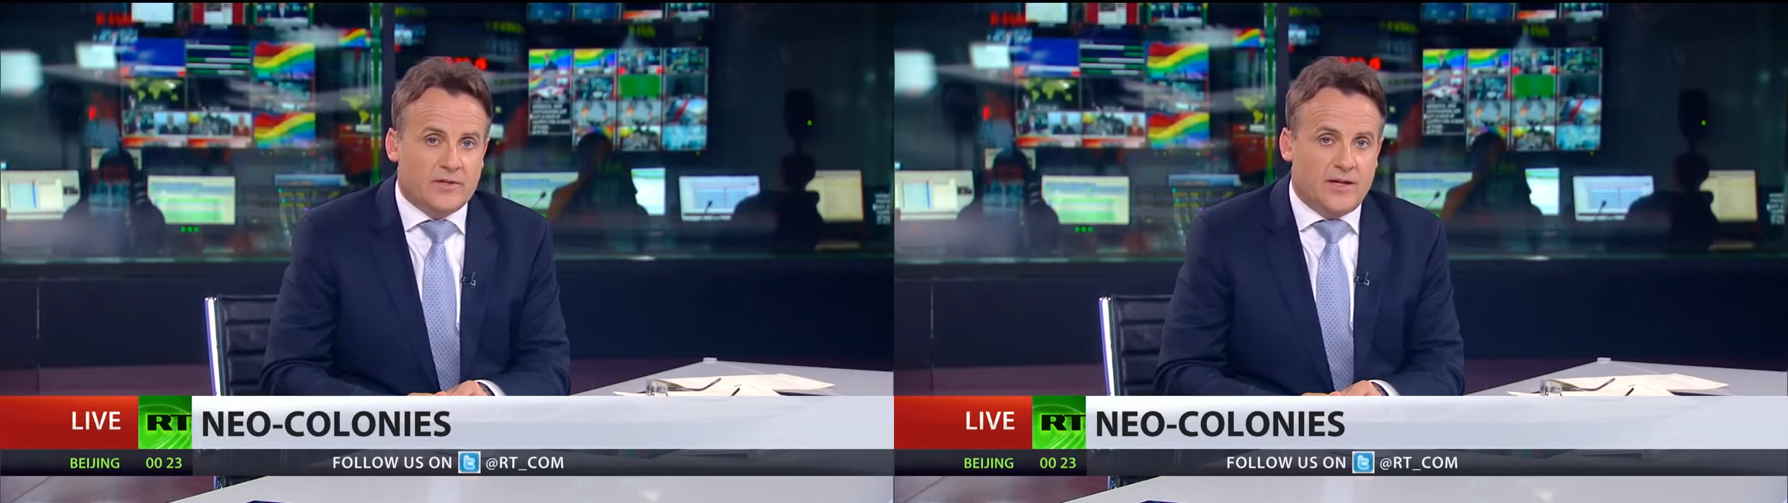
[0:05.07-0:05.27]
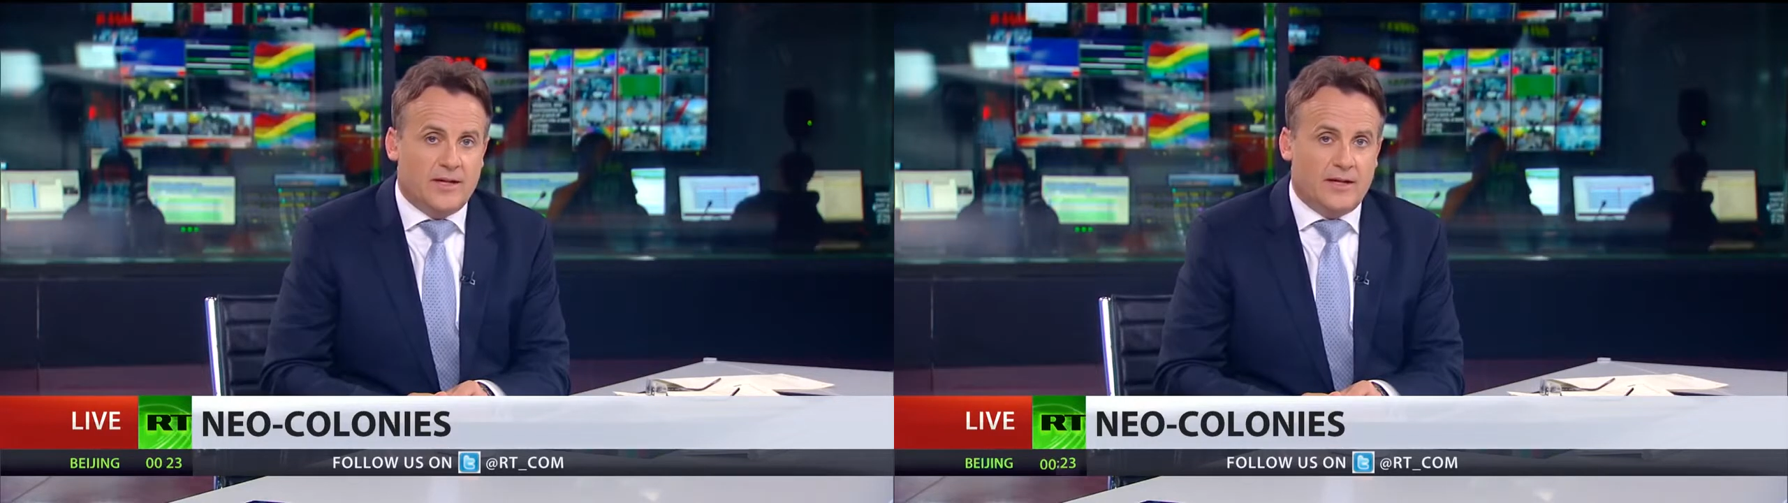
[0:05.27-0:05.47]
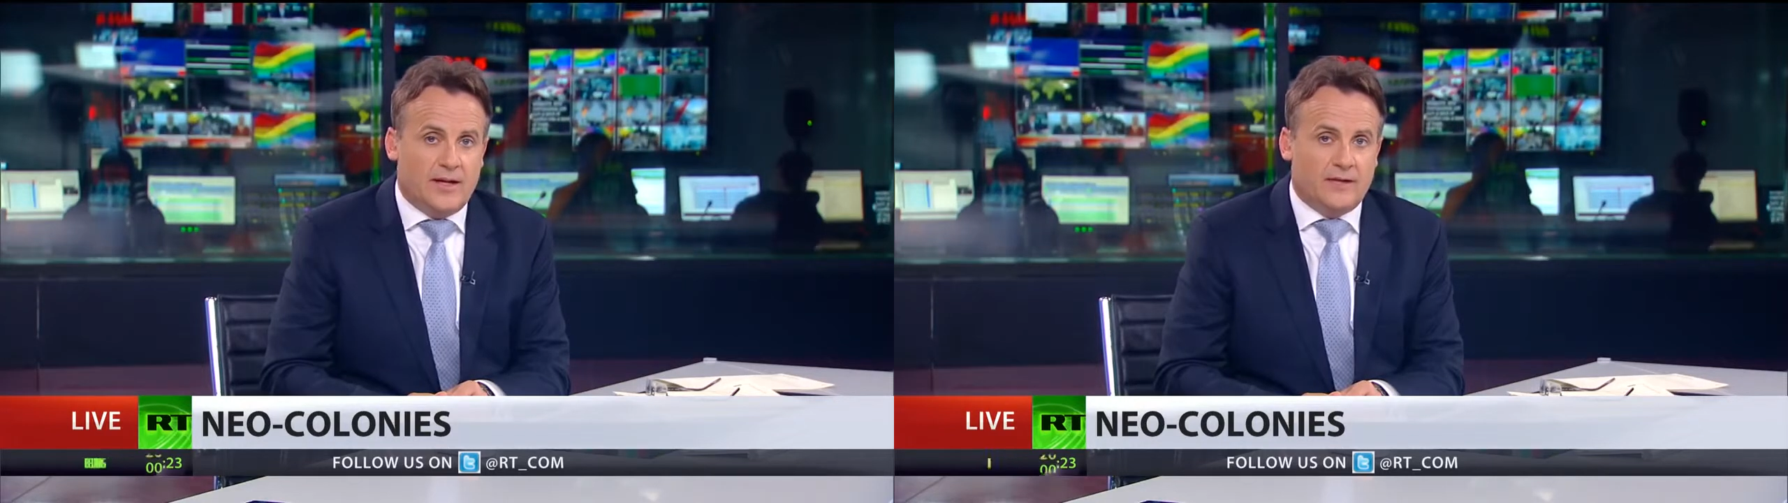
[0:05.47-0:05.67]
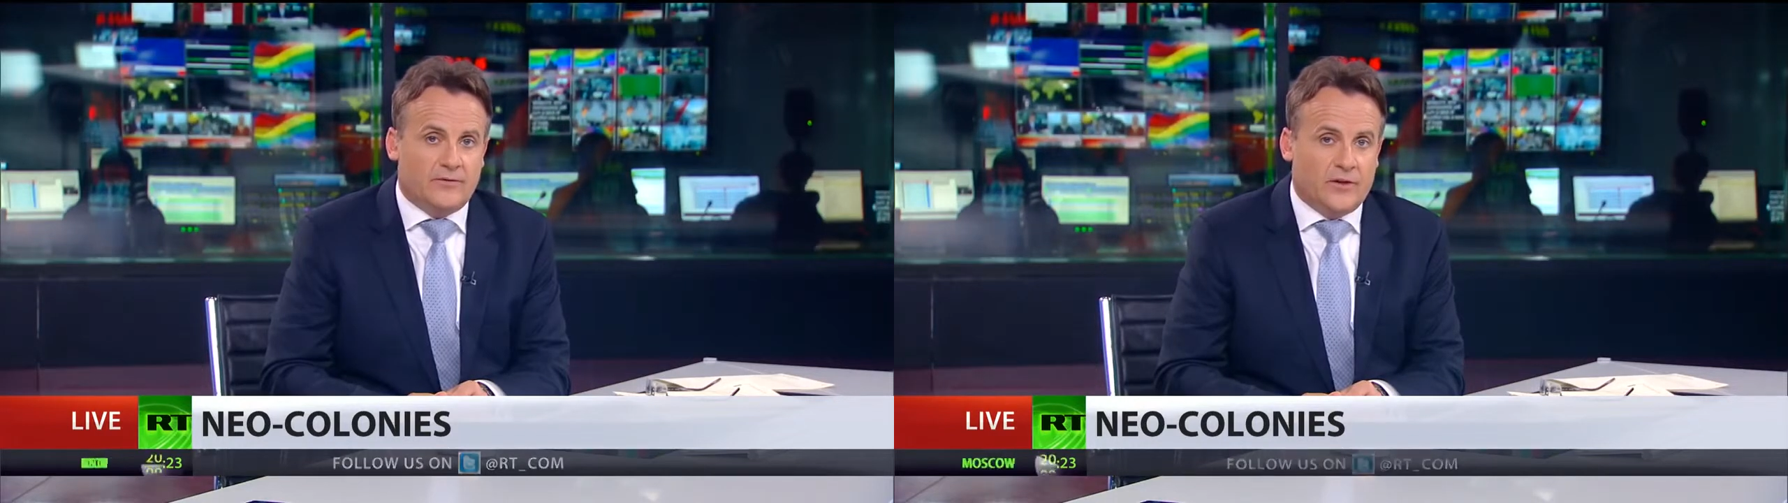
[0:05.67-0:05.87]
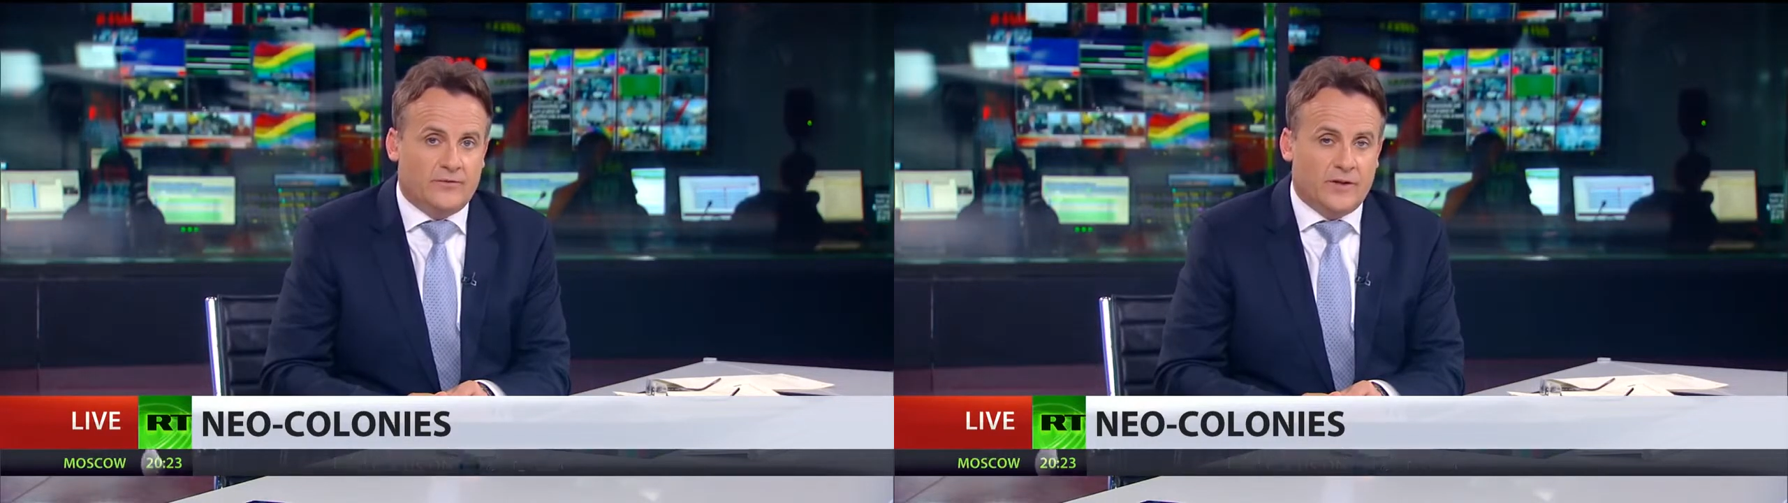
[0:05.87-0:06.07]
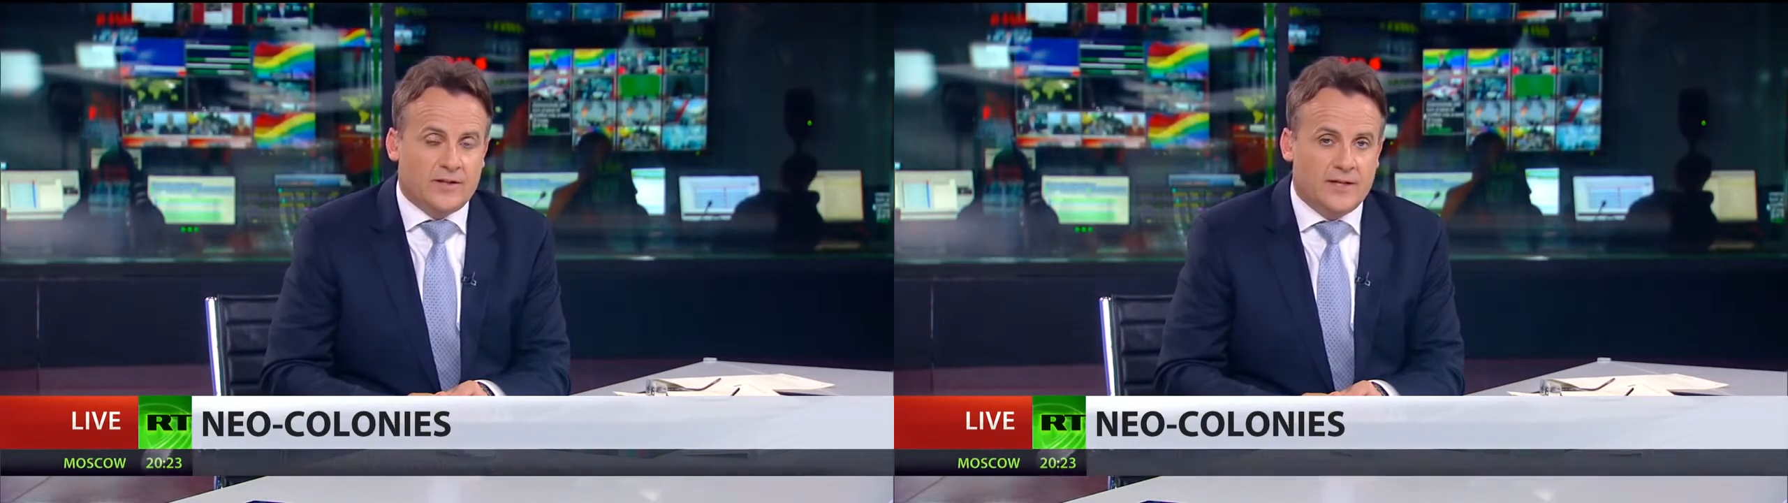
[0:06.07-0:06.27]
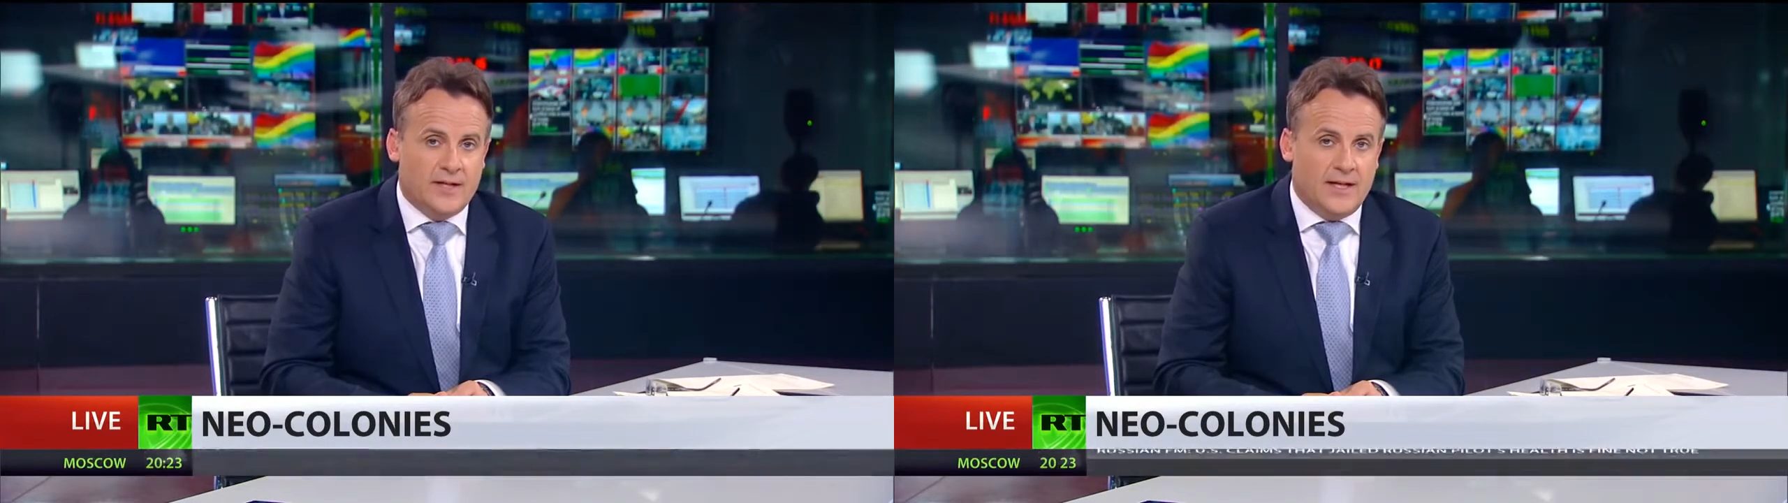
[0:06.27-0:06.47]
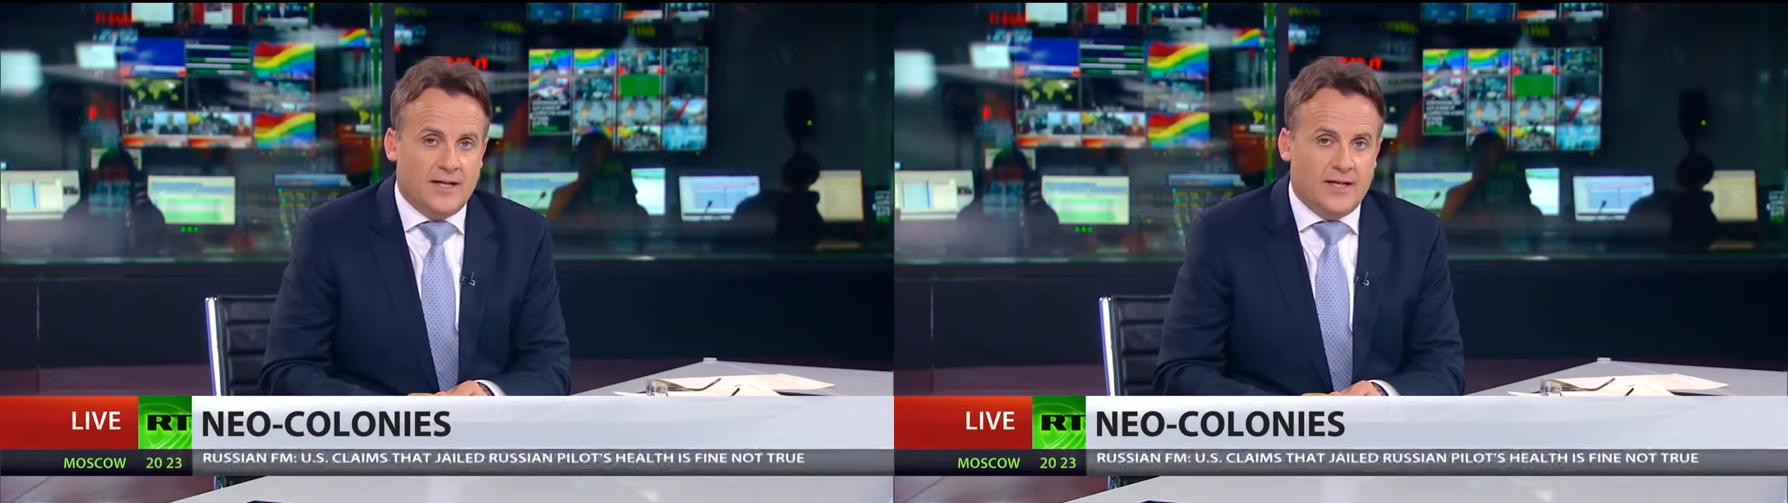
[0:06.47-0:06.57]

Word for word: will turn a land of conflict